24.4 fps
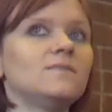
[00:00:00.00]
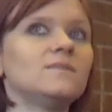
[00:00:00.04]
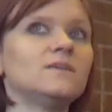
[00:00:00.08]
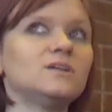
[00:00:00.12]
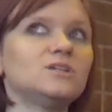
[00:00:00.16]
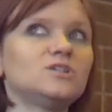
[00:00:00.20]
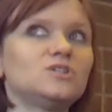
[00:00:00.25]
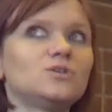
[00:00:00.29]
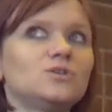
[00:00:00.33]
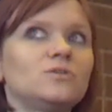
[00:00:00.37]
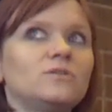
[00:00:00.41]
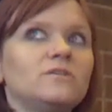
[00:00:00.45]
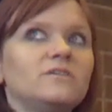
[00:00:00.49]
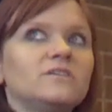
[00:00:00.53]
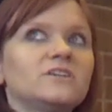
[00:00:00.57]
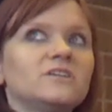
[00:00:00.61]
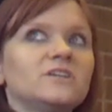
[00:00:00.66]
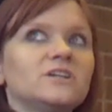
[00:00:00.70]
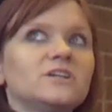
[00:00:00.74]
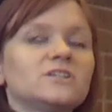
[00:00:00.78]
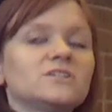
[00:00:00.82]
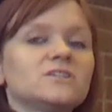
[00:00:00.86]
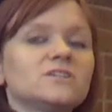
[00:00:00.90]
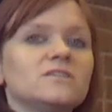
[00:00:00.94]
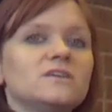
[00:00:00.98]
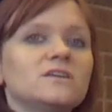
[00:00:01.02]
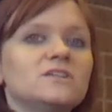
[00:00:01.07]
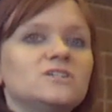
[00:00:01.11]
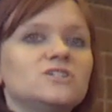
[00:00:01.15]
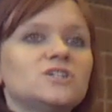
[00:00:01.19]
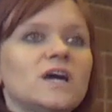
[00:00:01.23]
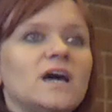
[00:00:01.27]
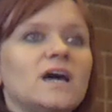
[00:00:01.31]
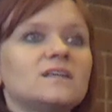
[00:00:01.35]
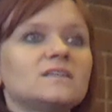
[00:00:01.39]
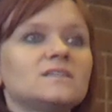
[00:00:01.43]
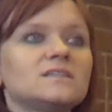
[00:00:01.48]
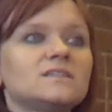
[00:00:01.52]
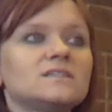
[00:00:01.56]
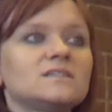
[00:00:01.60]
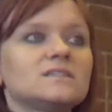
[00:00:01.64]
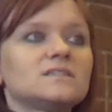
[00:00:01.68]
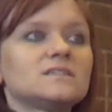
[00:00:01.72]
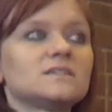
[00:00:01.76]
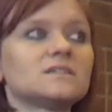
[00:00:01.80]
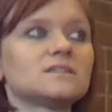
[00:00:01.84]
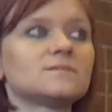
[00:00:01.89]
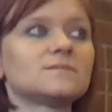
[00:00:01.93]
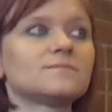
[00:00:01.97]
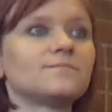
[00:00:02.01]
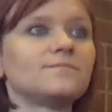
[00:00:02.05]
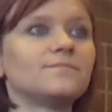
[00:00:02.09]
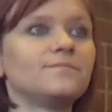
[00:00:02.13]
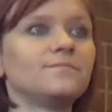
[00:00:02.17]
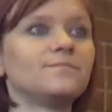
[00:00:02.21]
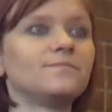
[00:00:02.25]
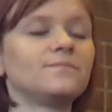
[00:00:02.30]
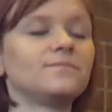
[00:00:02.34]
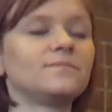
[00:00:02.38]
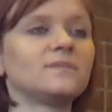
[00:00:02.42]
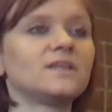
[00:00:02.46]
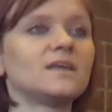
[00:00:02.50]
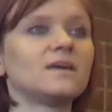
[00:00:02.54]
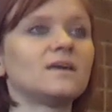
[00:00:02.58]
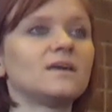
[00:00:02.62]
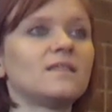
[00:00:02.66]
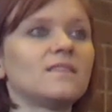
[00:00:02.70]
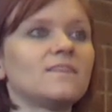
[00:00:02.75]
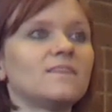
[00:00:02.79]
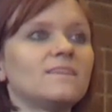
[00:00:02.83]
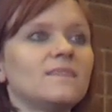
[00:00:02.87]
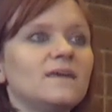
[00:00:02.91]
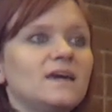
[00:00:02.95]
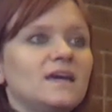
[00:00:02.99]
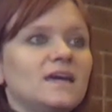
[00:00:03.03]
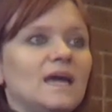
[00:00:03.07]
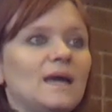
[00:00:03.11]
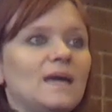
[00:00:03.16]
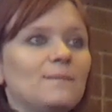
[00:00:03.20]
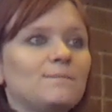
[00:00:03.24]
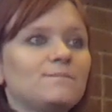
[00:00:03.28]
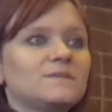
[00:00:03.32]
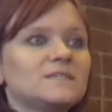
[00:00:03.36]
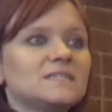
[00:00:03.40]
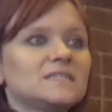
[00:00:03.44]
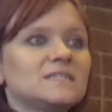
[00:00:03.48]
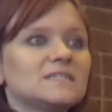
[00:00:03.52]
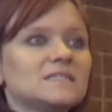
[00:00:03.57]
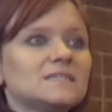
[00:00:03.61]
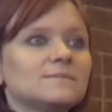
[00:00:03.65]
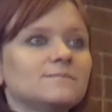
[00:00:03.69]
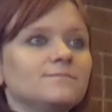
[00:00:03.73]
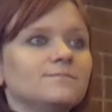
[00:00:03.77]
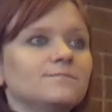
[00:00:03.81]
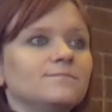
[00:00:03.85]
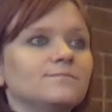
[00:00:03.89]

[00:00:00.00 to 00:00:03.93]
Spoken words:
the shoulders or the chest, the hips,